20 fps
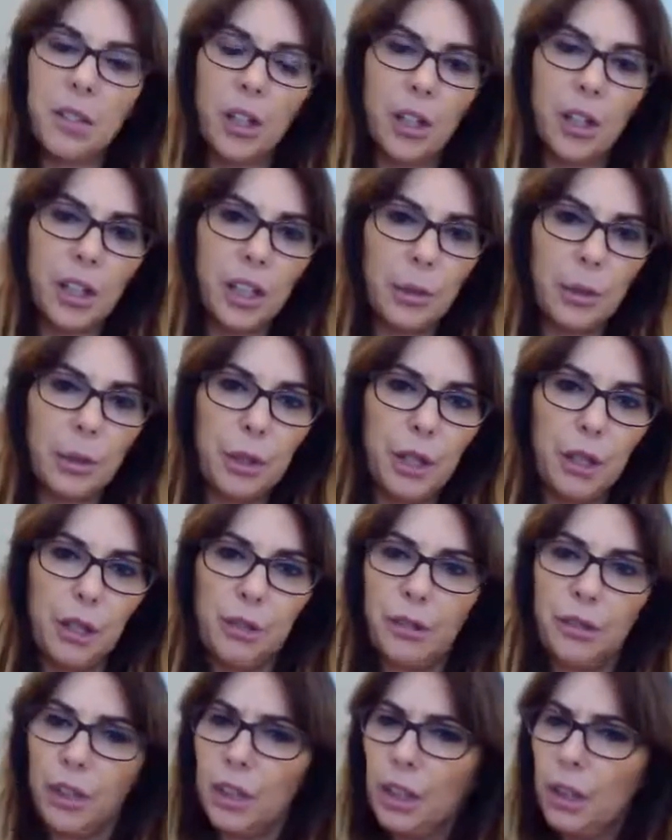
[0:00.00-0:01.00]
arguing
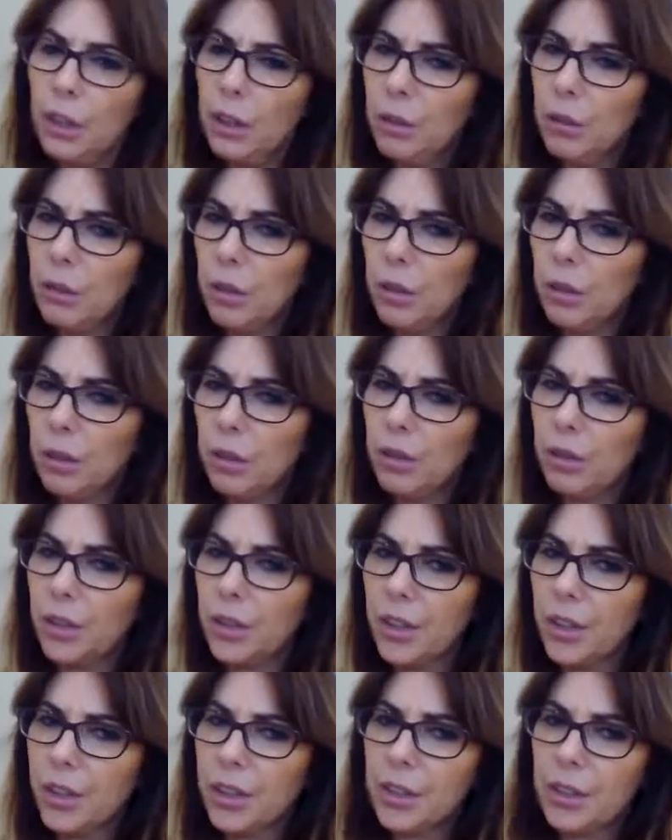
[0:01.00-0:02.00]
over you, or
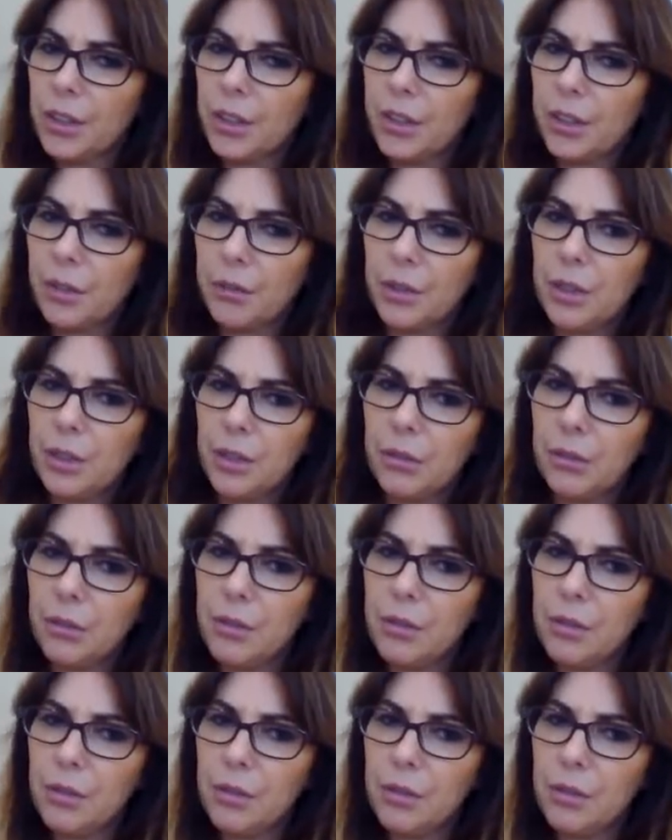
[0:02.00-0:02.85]
you?